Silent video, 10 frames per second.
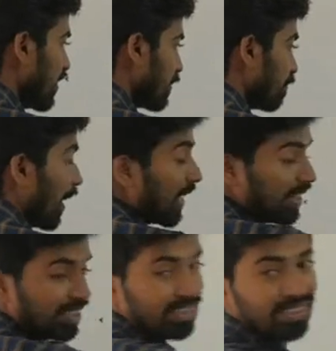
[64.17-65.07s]

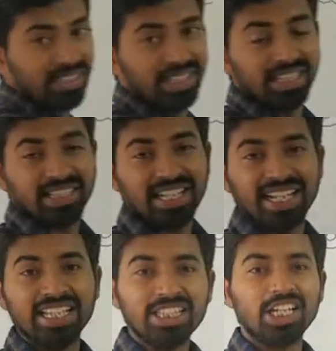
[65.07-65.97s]
path, the
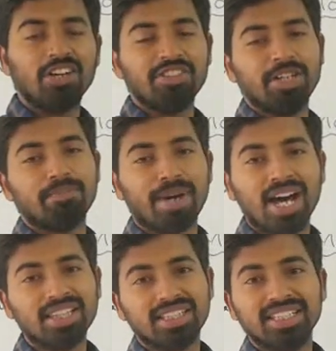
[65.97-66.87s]
length of the
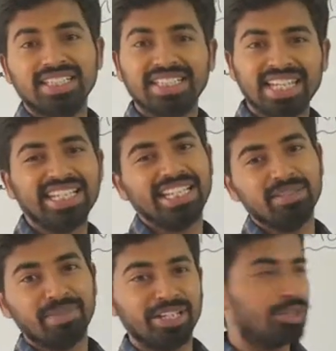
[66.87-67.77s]
path taken
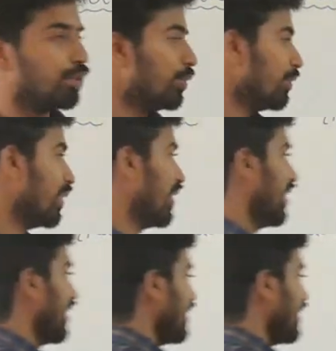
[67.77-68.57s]
by you is